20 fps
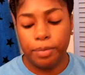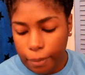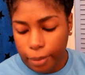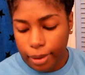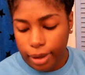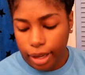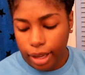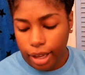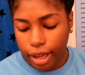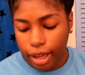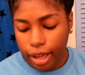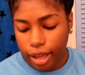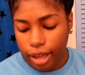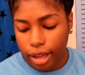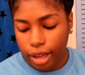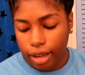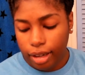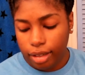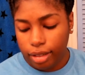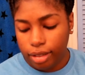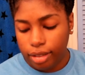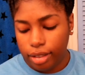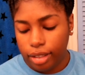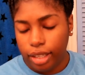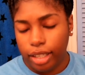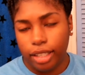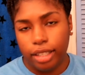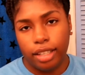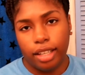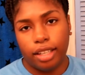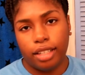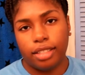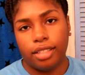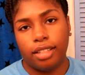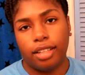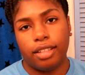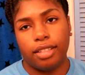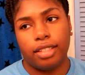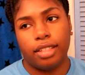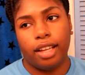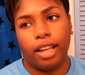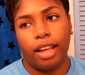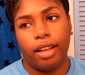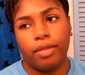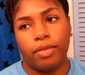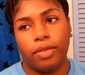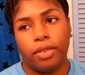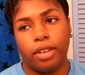But it does that